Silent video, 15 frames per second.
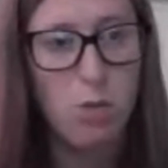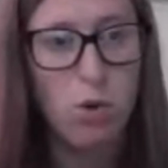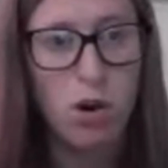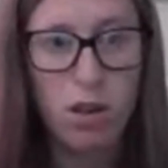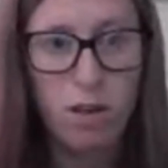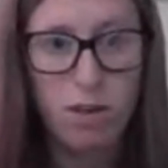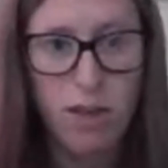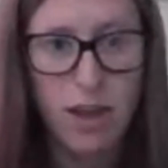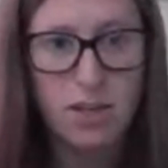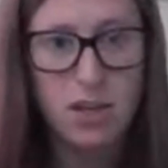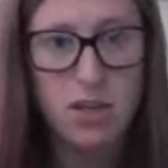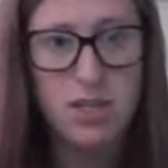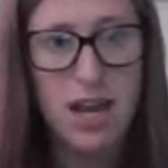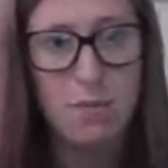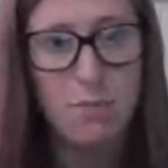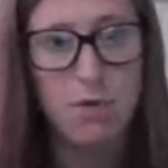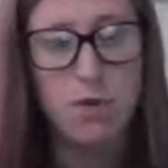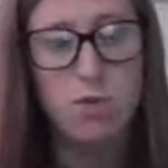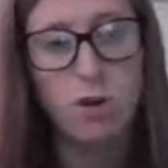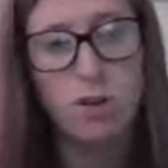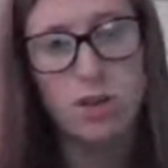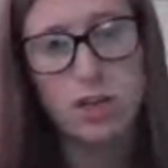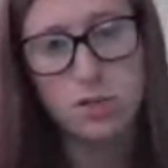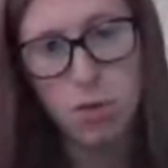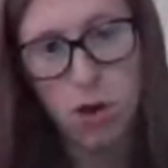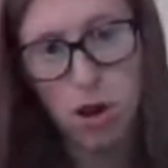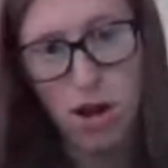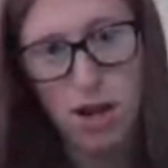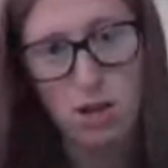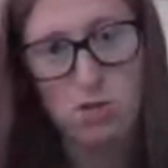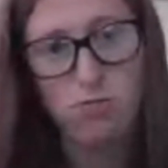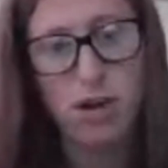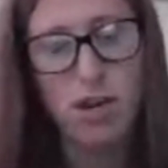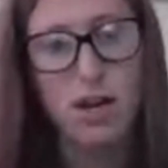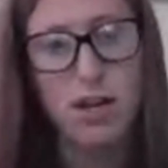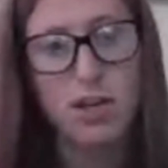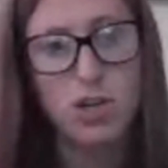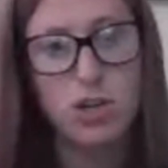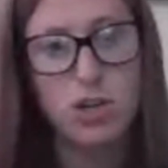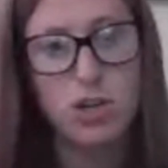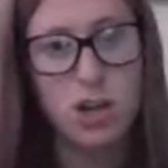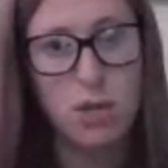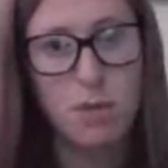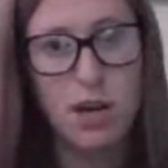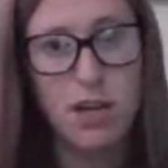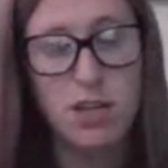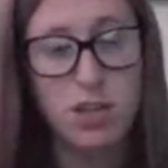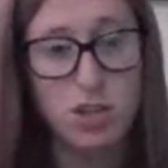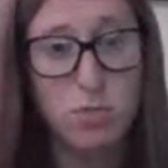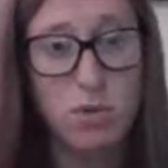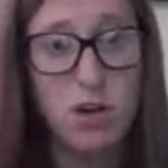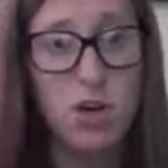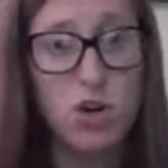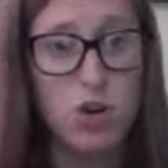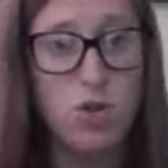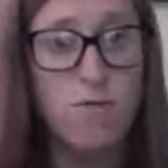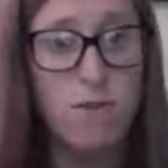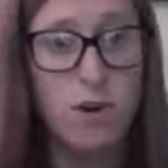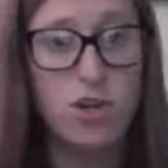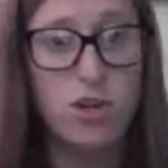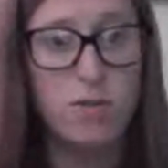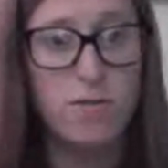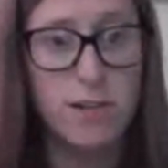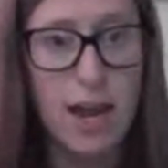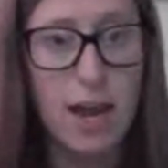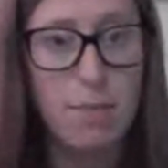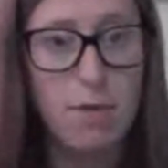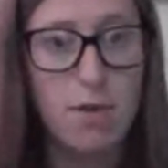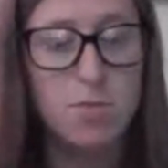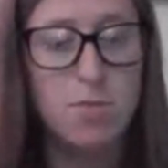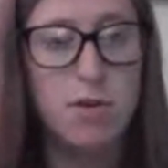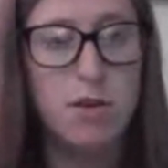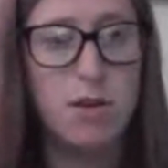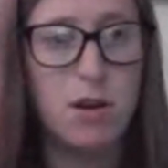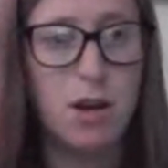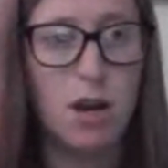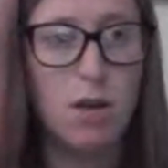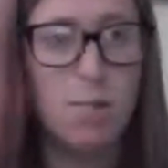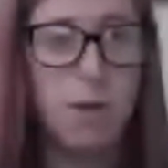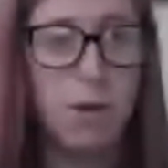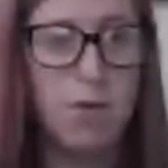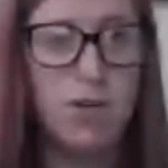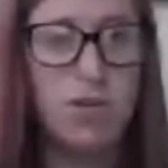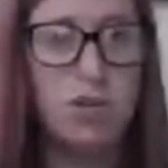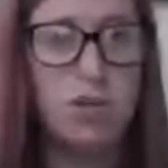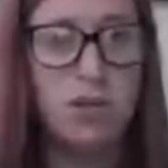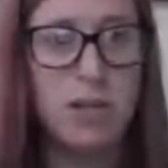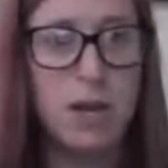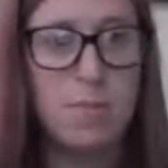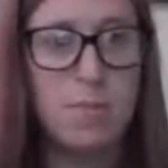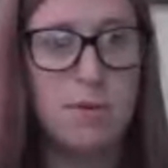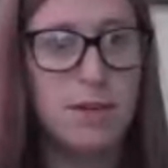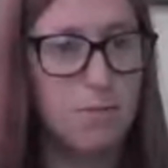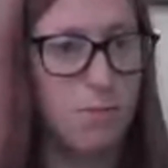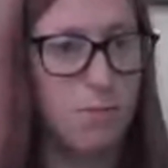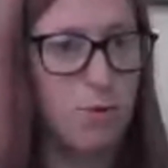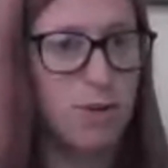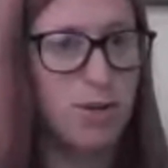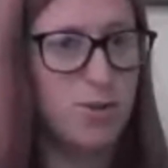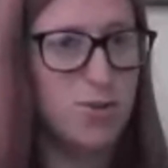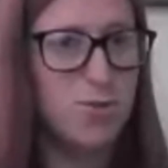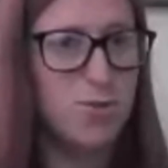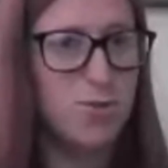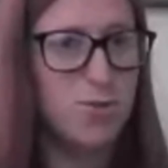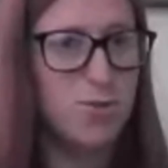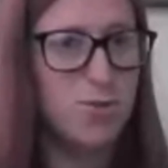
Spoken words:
One of the things that's happened when these Part L regulations has come in is there's been a new version of SAP that's been published, SAP 10.2,